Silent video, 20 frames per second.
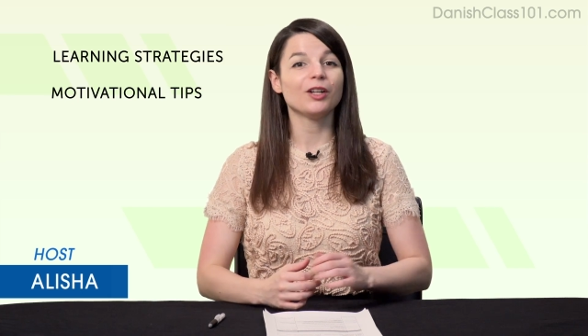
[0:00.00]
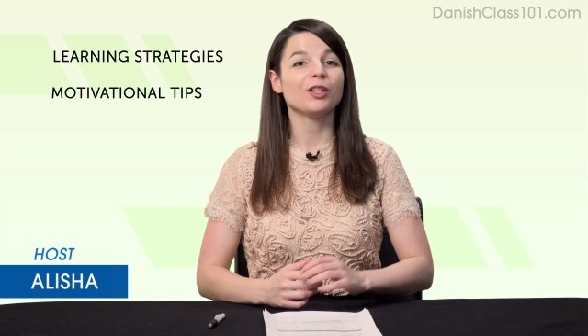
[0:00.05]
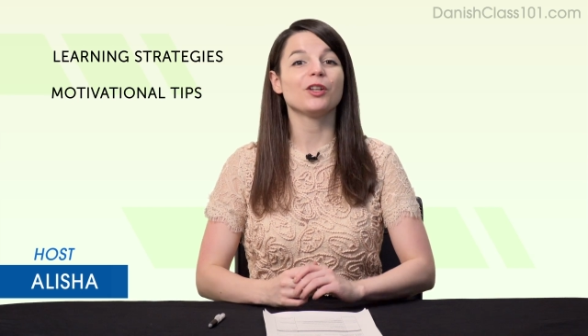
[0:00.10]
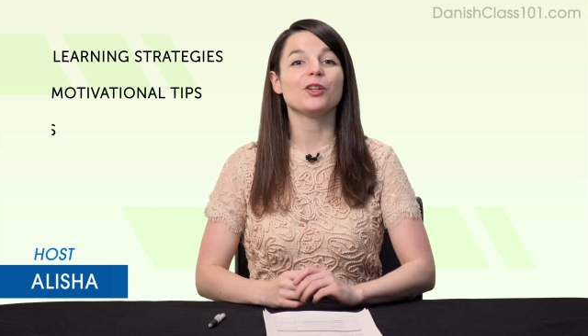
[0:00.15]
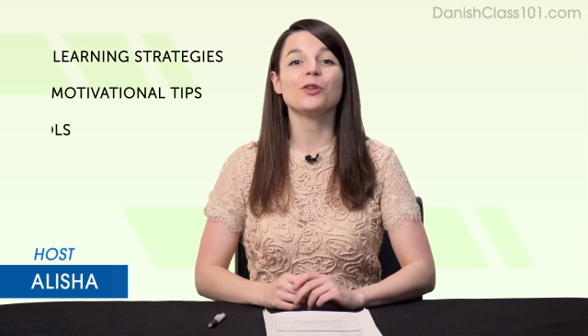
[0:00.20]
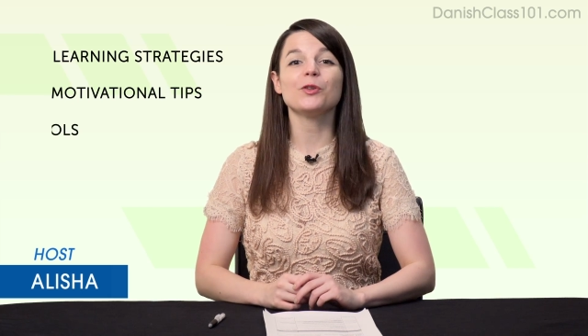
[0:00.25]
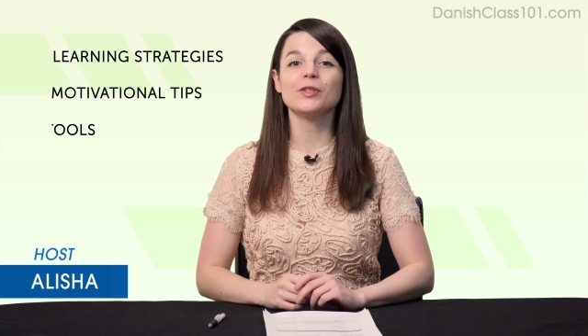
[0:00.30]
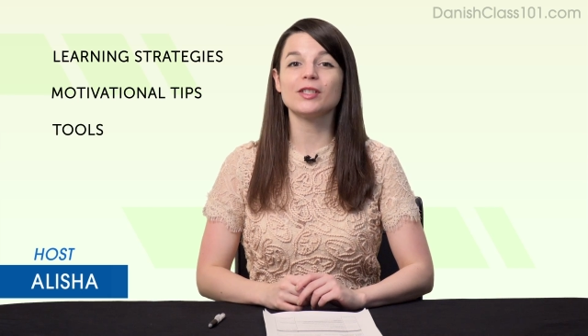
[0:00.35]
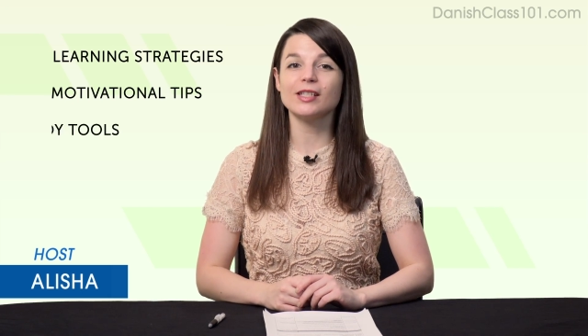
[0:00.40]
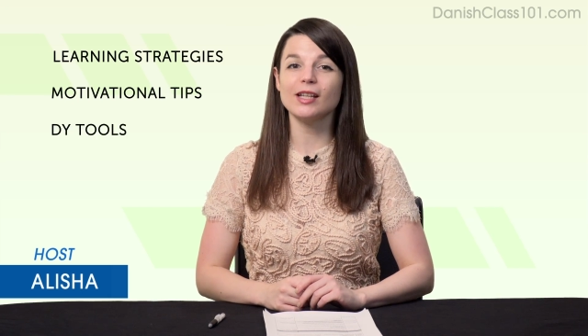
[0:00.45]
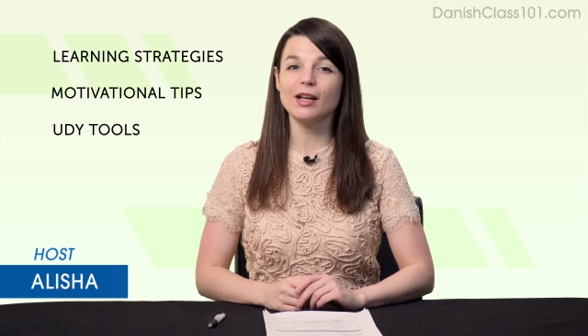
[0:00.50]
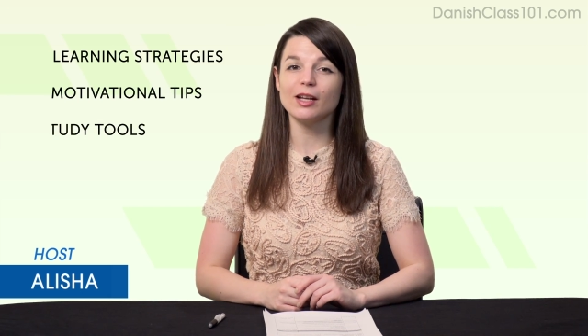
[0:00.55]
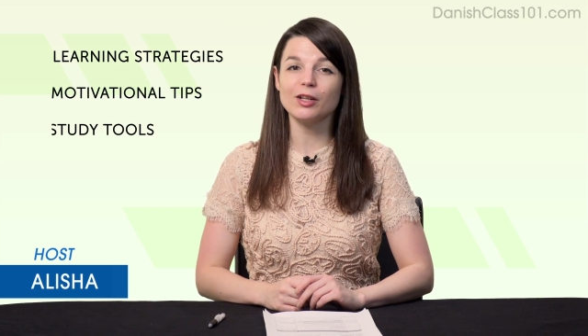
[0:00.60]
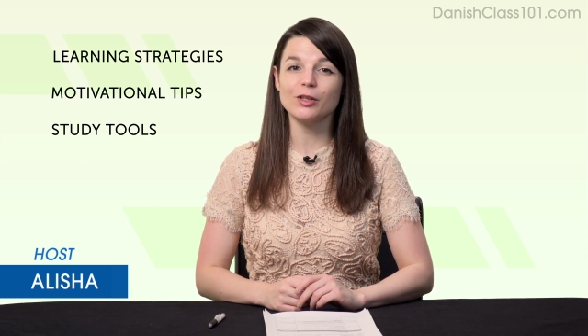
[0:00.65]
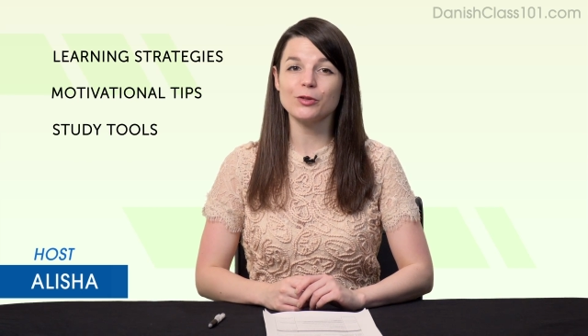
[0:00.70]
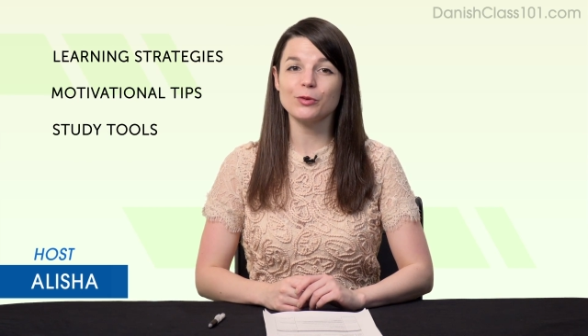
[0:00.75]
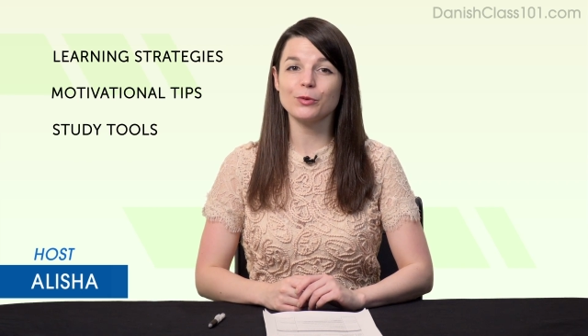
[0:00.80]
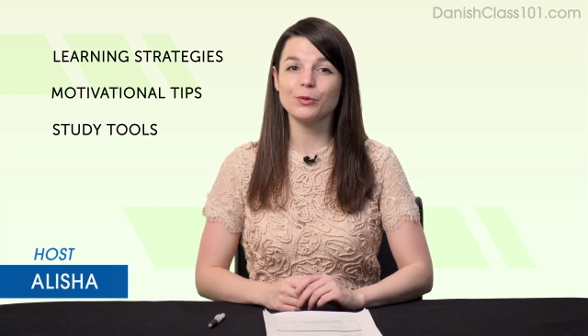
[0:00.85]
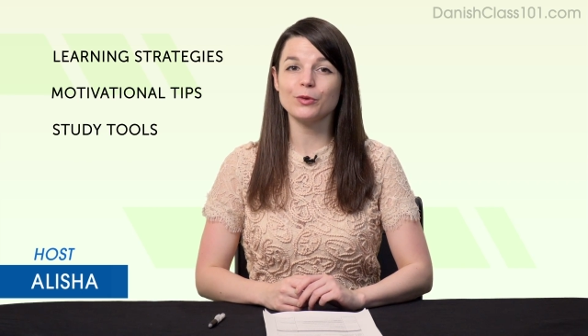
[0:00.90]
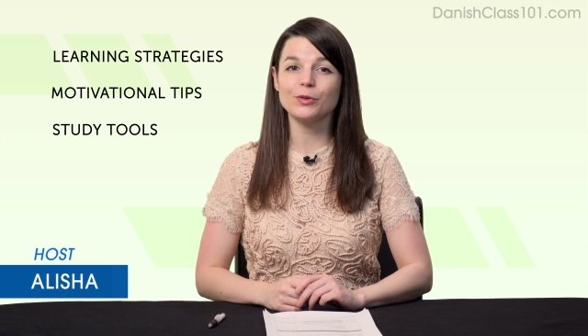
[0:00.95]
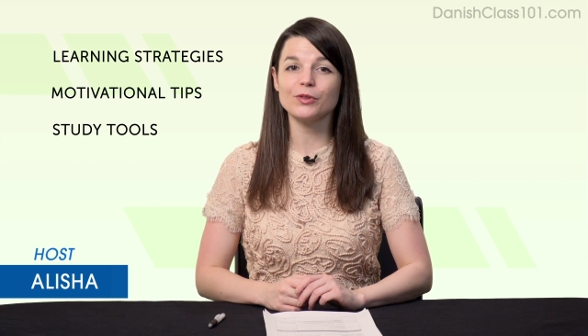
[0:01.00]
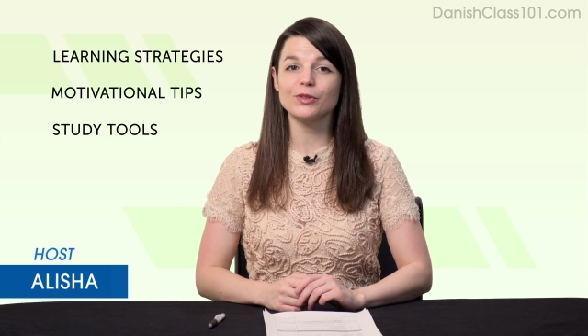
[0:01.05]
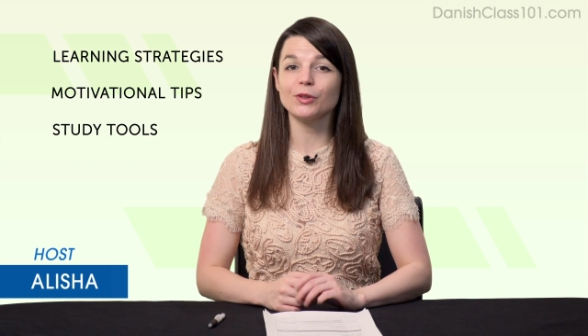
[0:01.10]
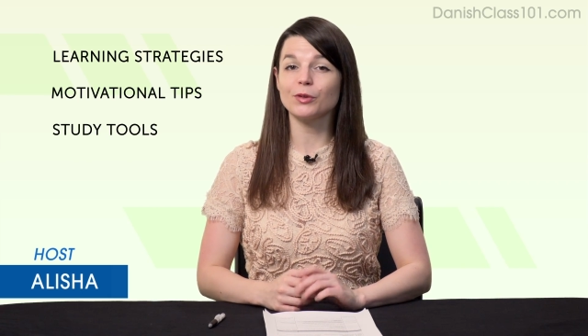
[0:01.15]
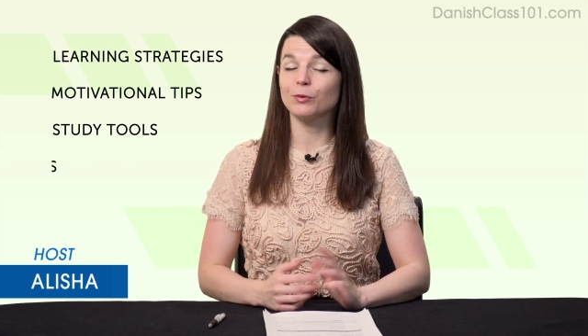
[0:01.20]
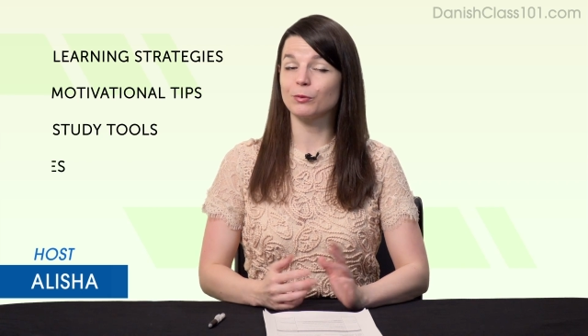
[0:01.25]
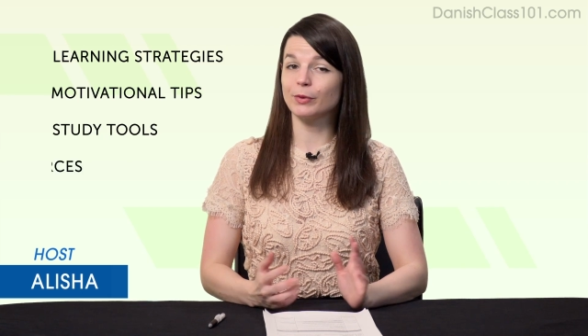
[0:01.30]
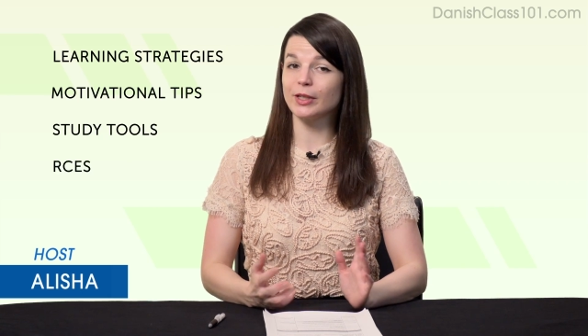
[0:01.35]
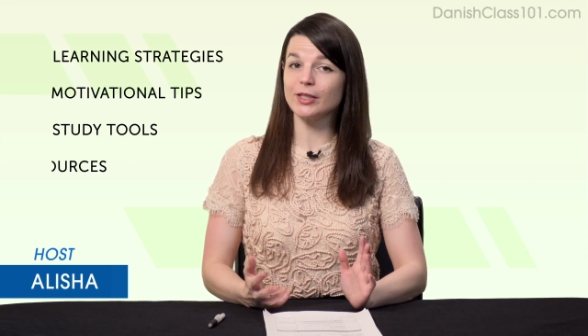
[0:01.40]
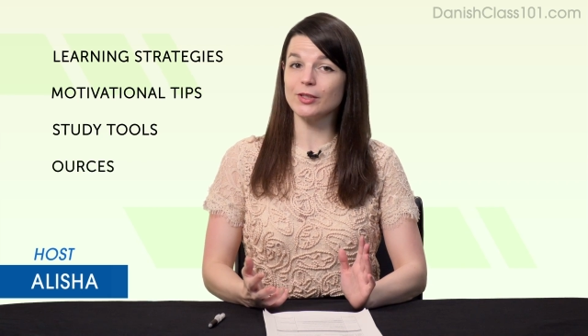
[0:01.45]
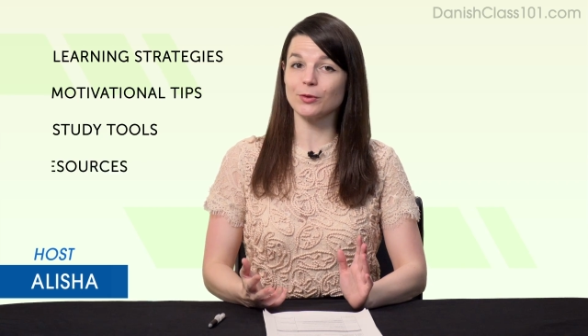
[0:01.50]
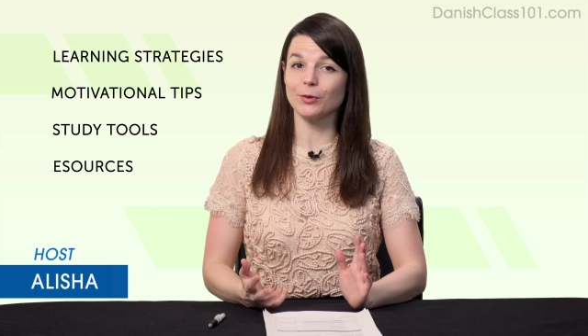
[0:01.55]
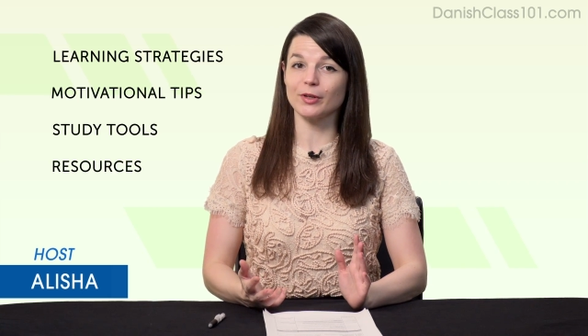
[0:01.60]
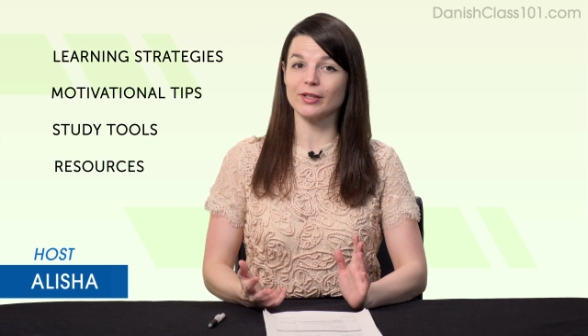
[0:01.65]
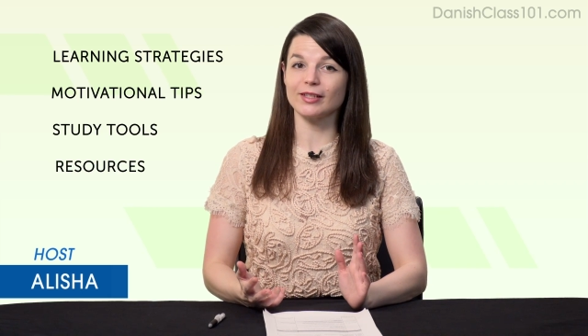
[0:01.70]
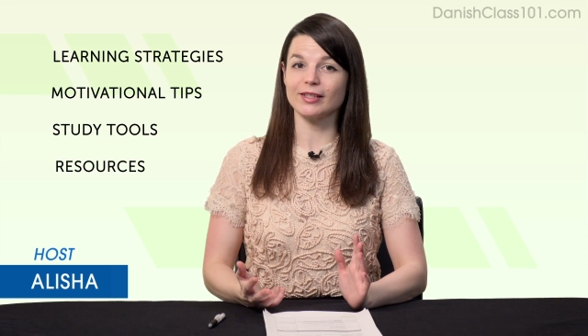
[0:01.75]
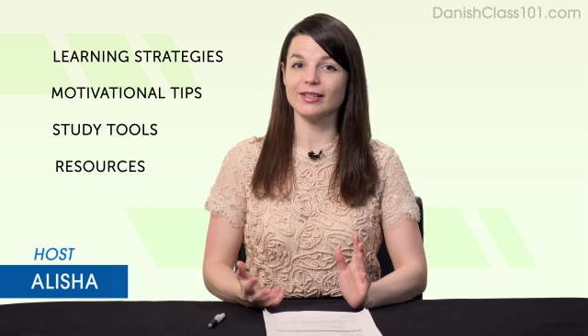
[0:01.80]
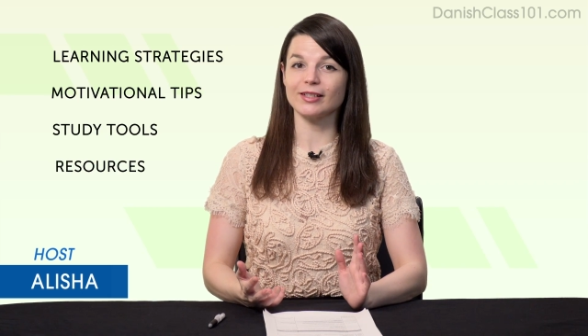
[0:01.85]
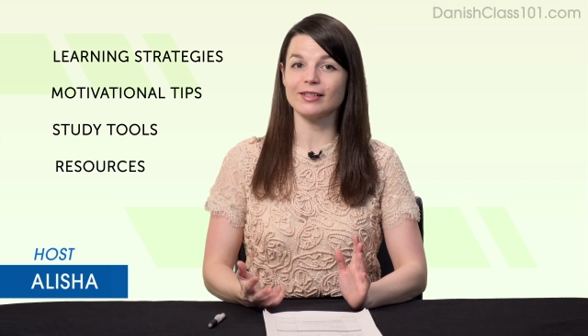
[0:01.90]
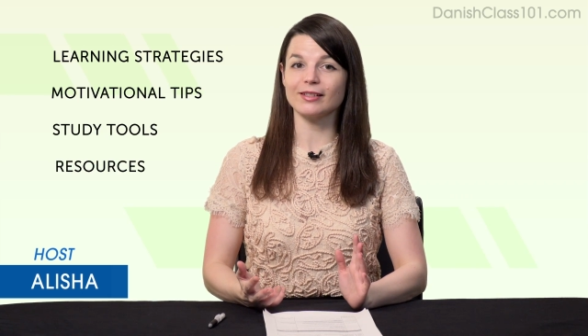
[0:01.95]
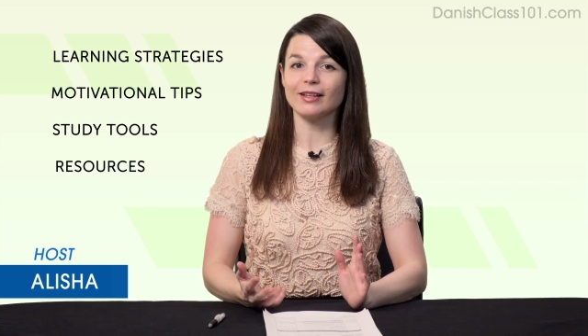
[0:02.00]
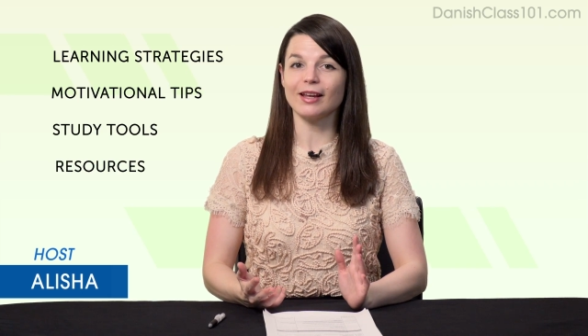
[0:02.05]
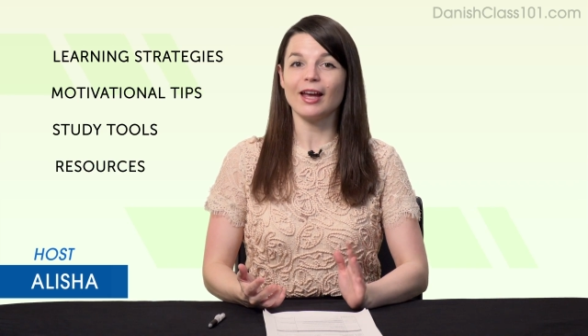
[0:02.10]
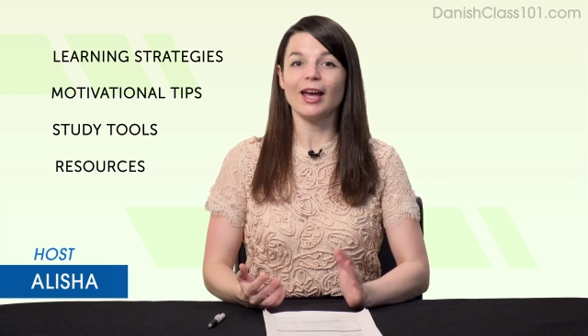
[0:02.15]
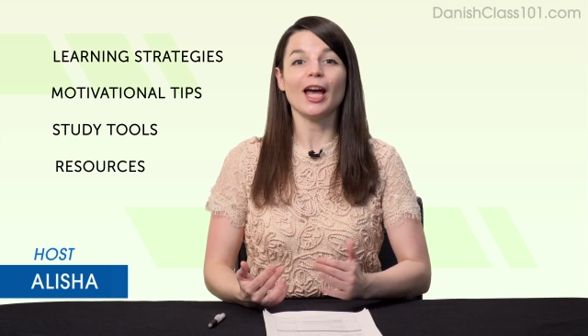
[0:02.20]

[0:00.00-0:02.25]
new study tools, resources,